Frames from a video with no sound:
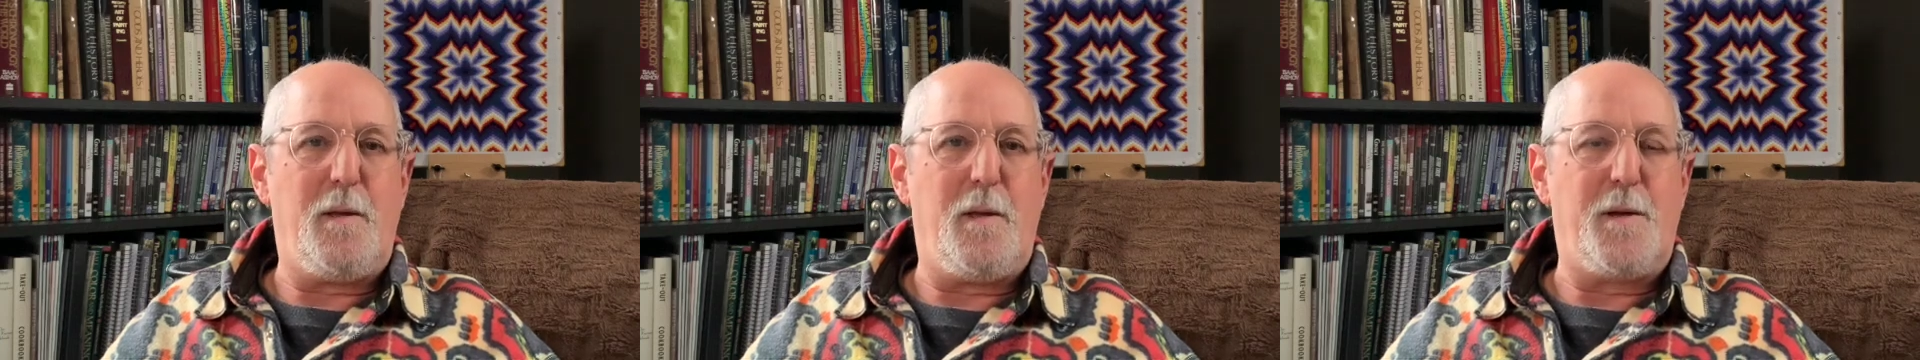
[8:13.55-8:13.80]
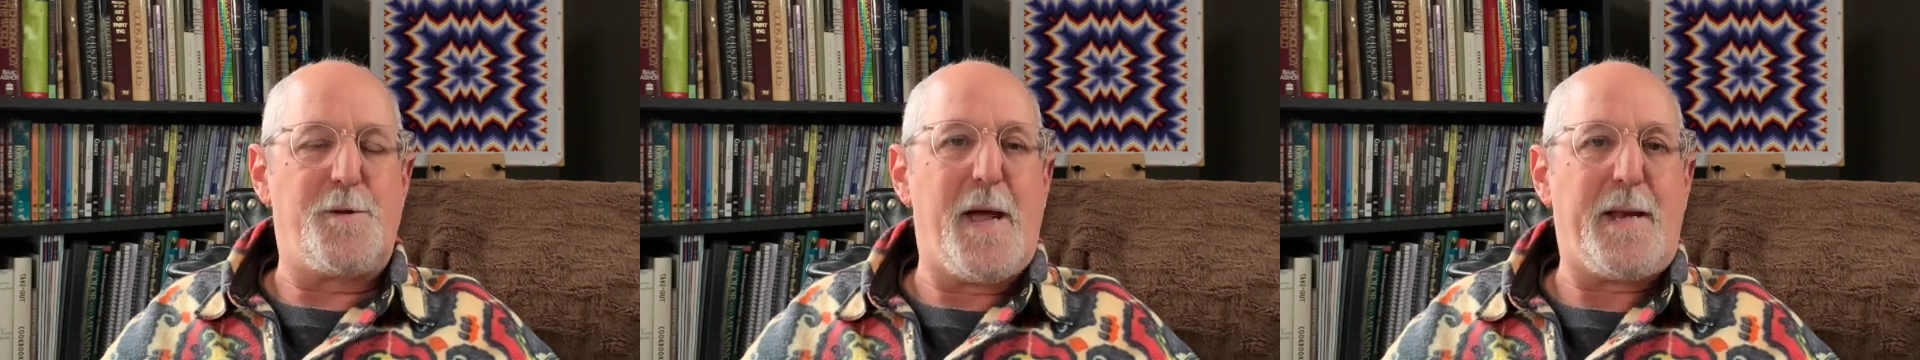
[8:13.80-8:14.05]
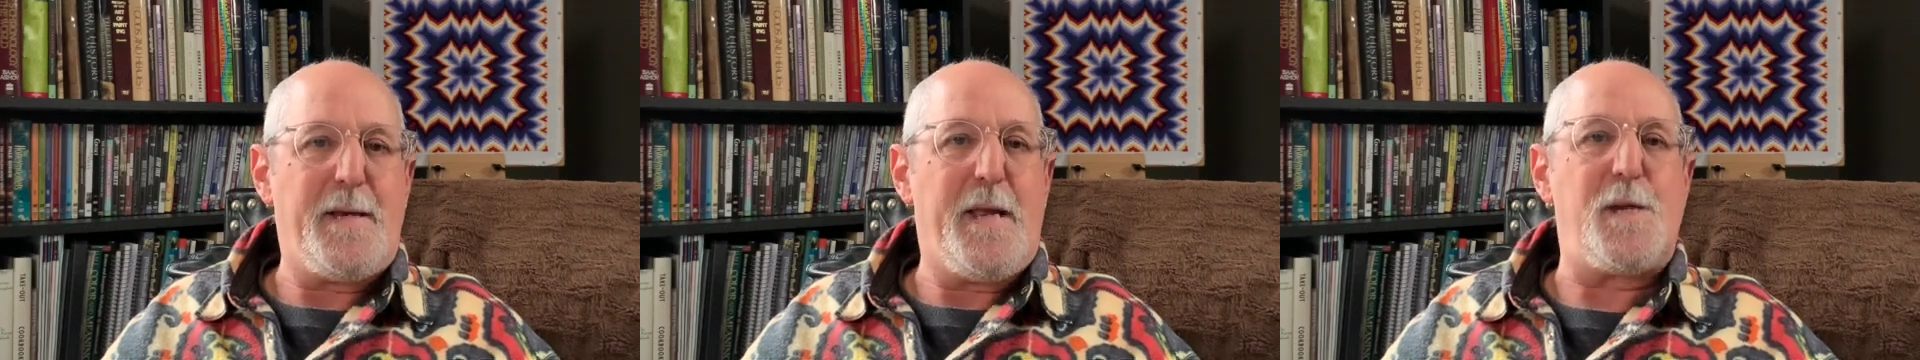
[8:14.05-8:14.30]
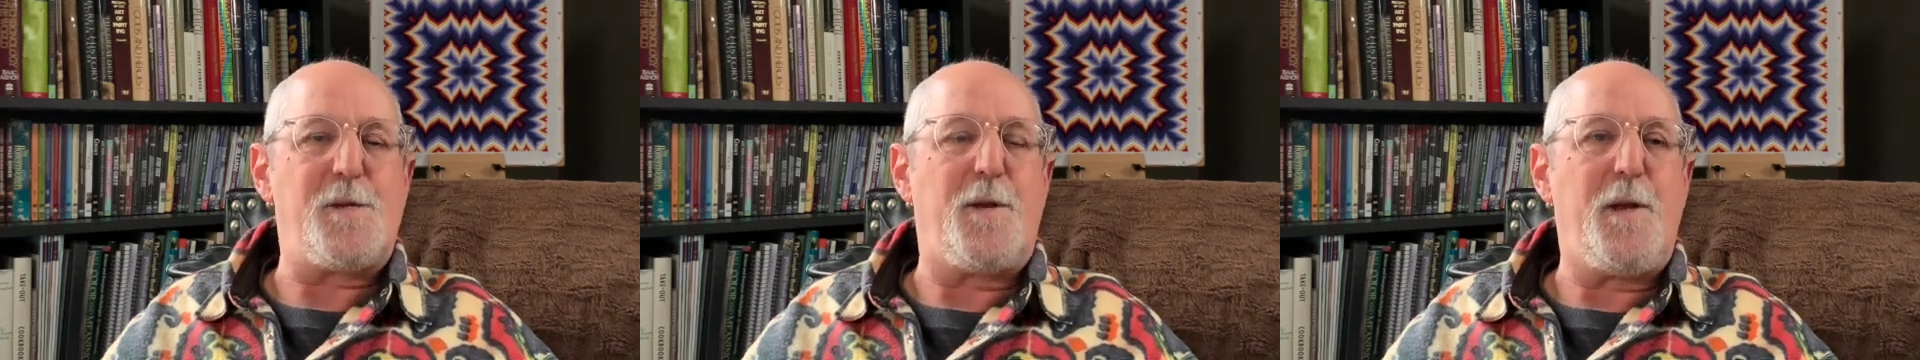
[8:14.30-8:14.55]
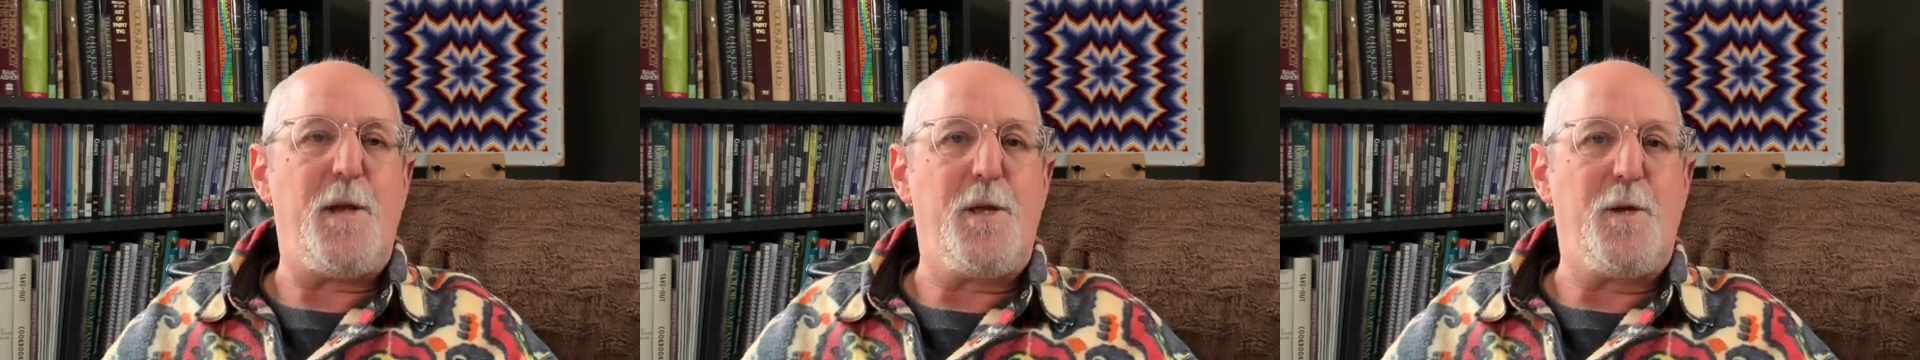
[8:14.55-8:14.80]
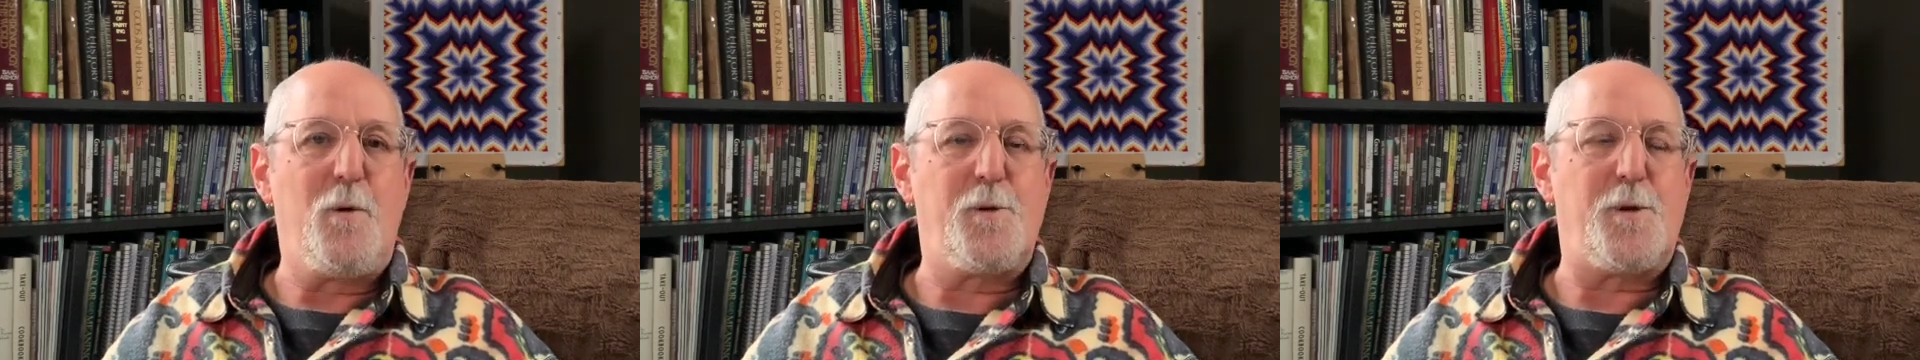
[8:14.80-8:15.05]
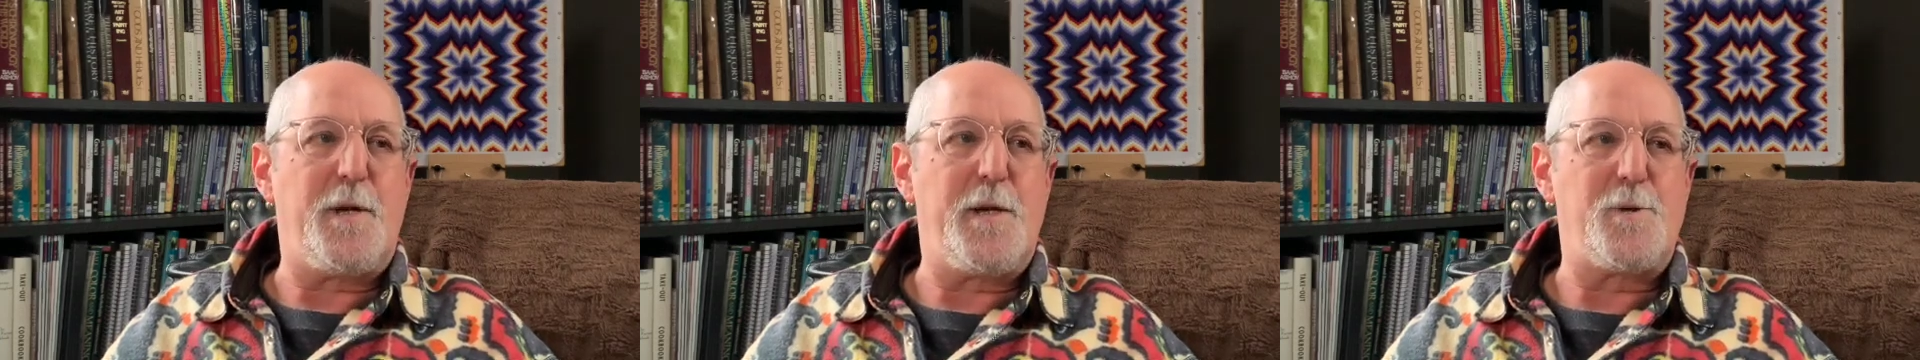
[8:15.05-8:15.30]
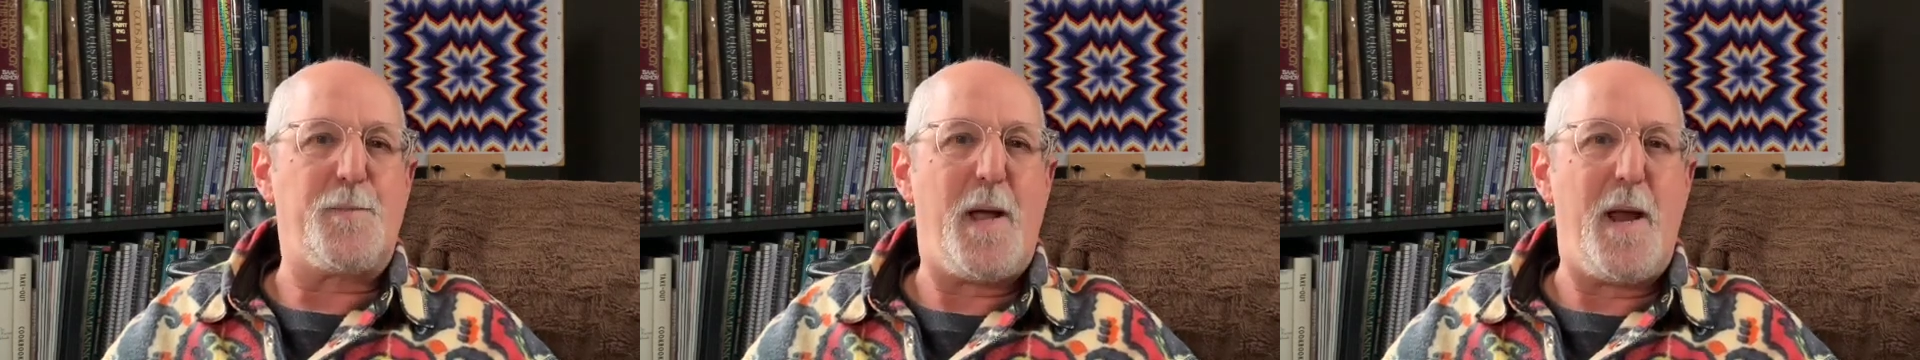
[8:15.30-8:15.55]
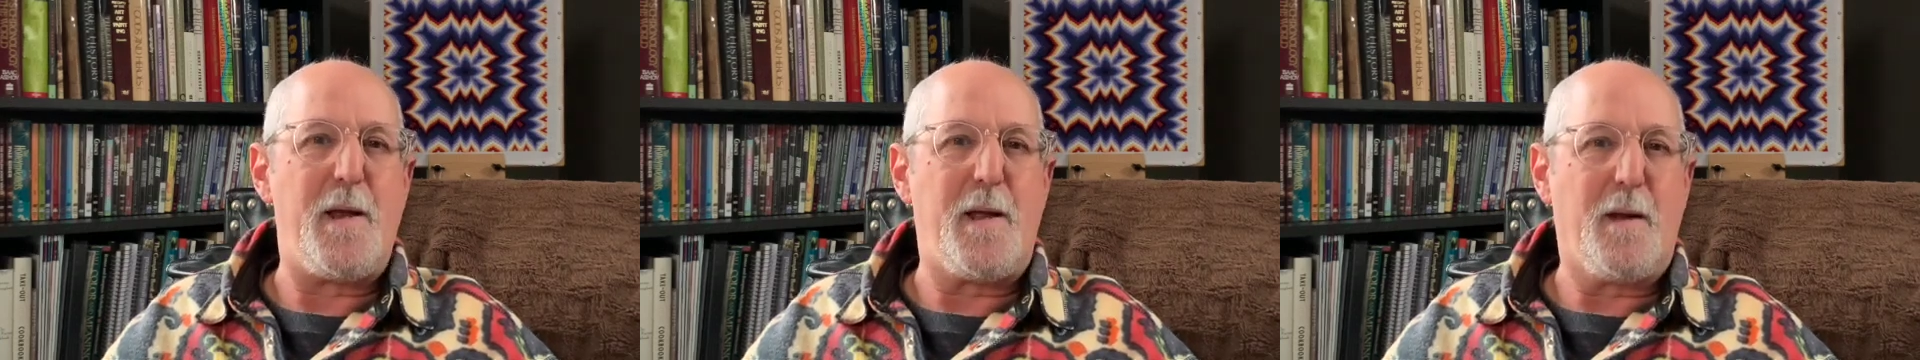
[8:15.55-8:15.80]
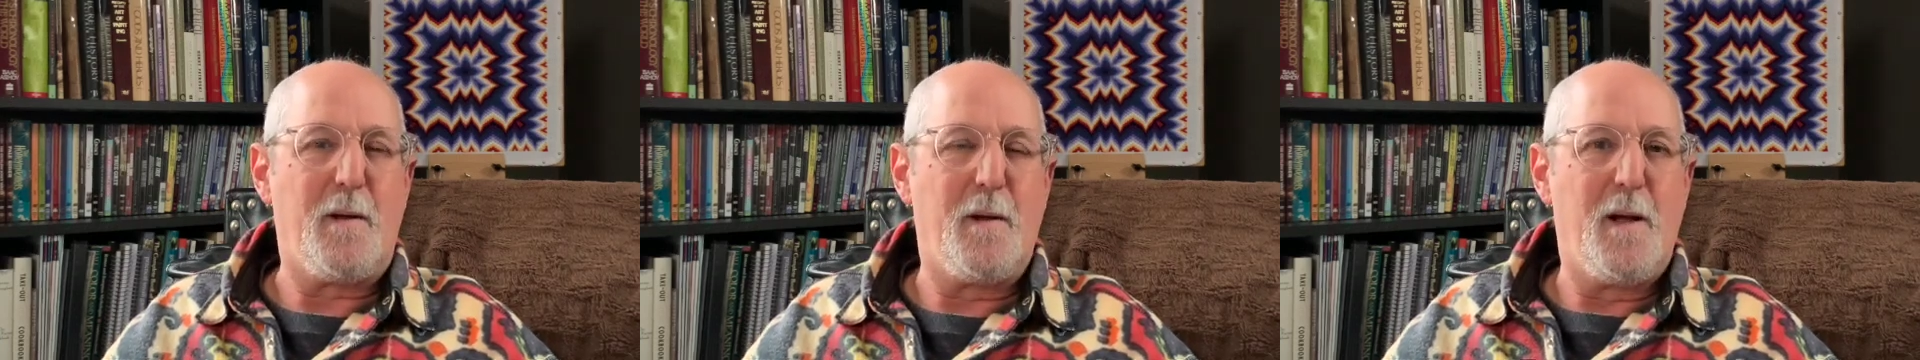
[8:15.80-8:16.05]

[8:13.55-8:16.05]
and techniques that he used in his painting,